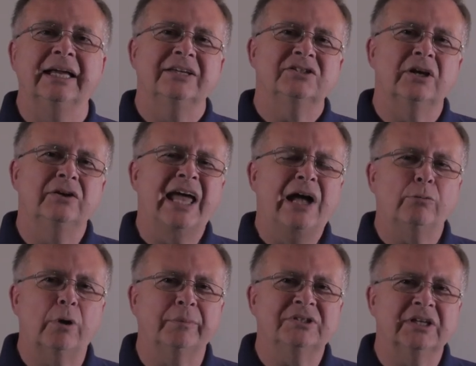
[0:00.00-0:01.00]
So now
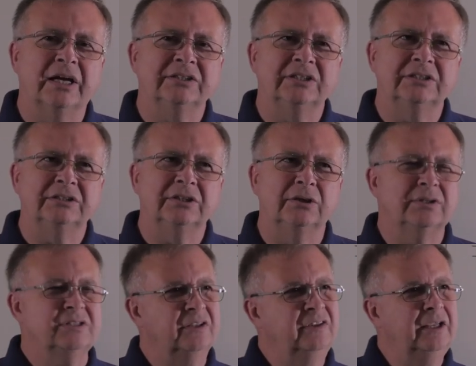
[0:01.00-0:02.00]
what we're starting to do
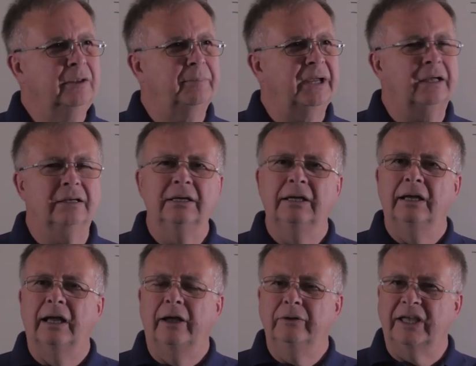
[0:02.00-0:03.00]
is to think about,
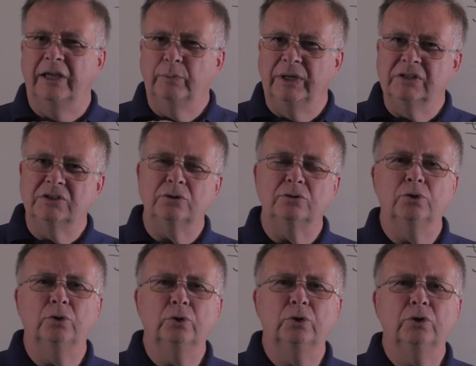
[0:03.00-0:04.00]
okay, we can do
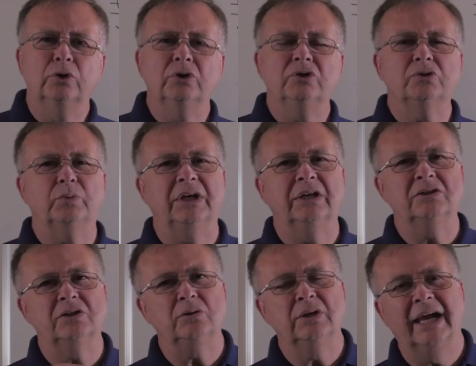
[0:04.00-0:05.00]
chords, we can
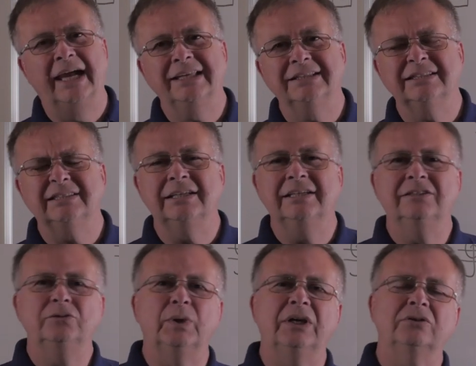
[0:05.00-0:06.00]
do
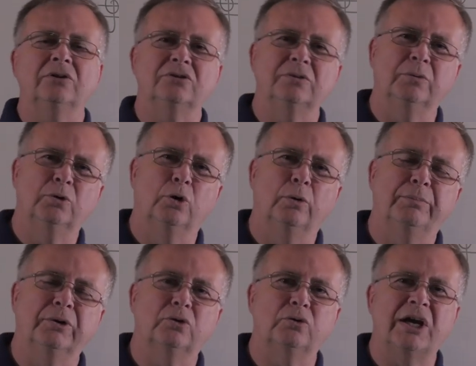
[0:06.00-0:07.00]
cadences, we can do some chord
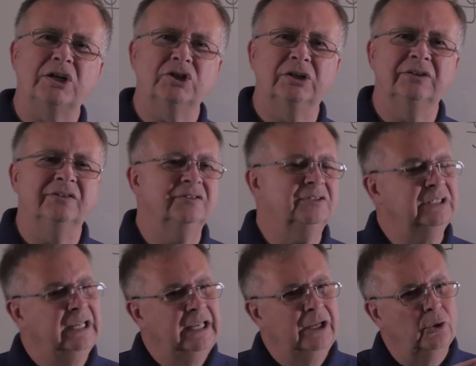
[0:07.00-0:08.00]
progressions,
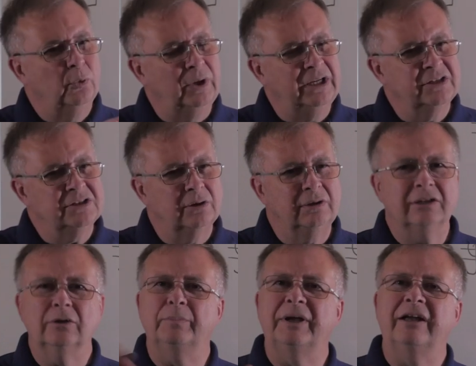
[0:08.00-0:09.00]
we can do a
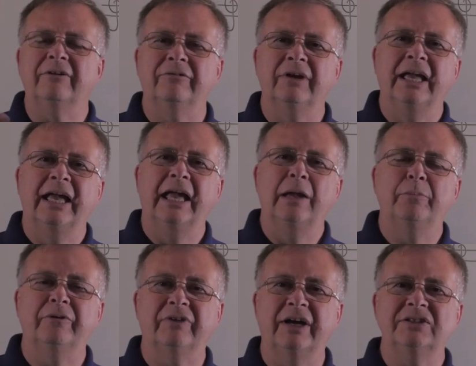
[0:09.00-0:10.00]
little bit of
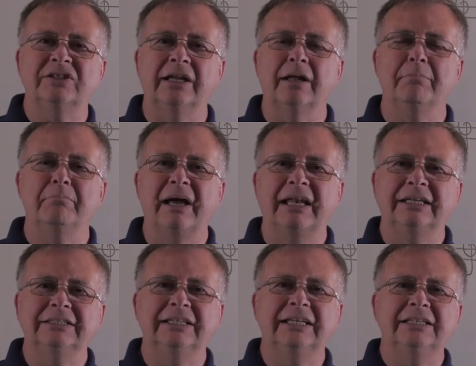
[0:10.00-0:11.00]
improvising a
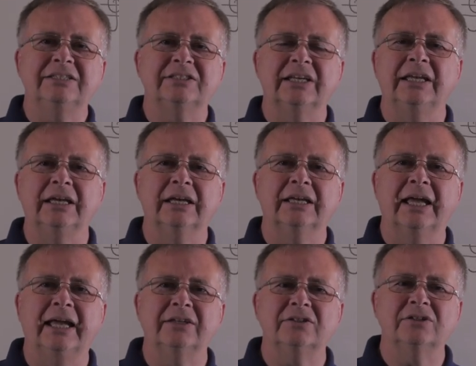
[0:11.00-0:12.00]
melody, sticking a
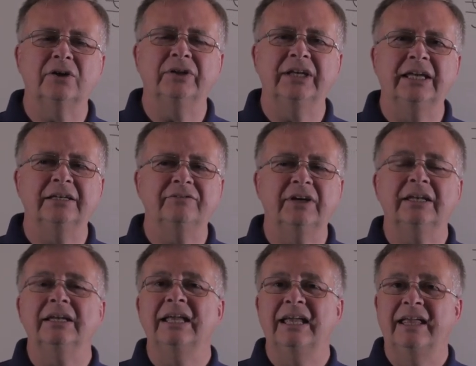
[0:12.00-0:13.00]
cadence on the end of it.